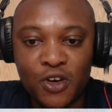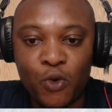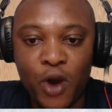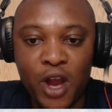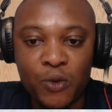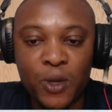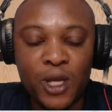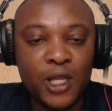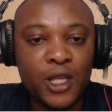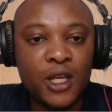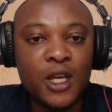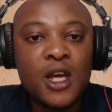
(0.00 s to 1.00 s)
quite
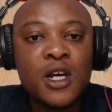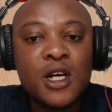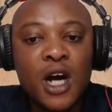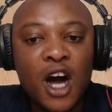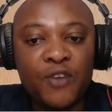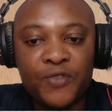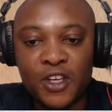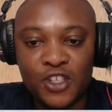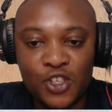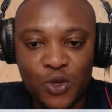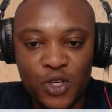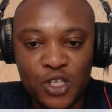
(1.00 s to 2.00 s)
quickly. I think it's
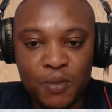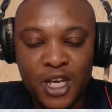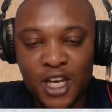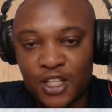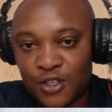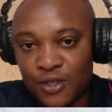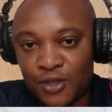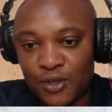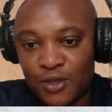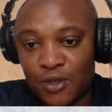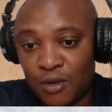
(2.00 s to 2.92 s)
always better to,